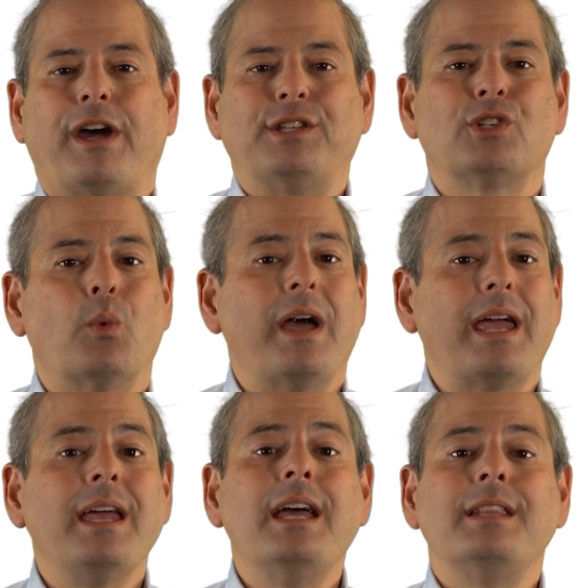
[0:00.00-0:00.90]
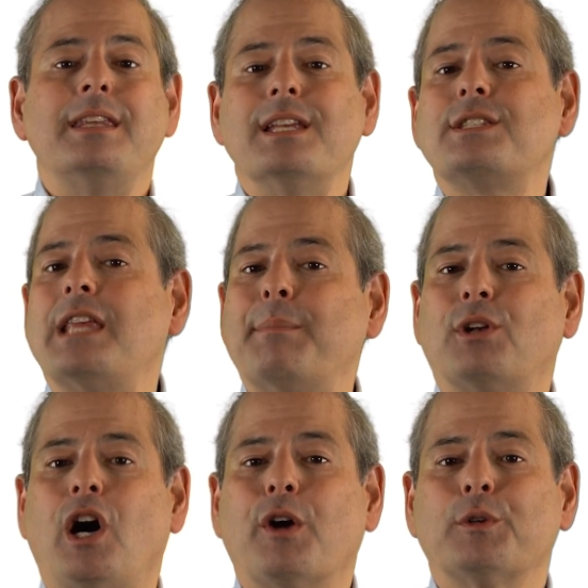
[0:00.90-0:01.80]
Rights-of-Way. This
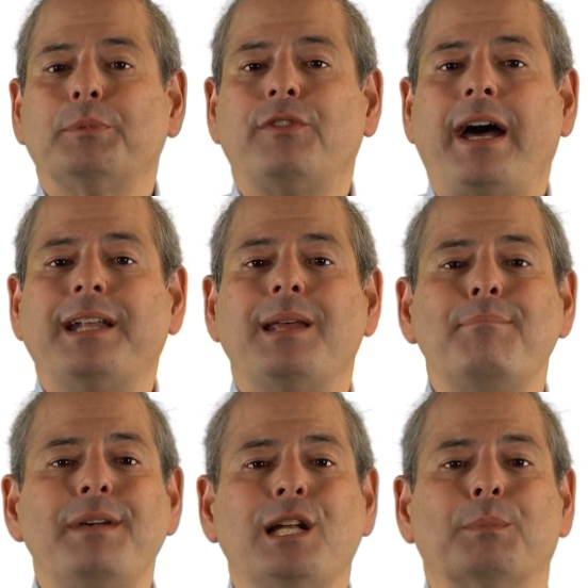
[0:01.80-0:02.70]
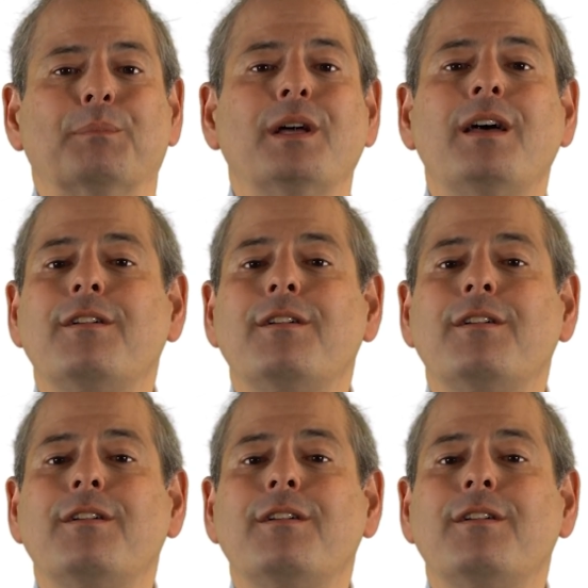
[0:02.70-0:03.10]
seminar will provide the minimum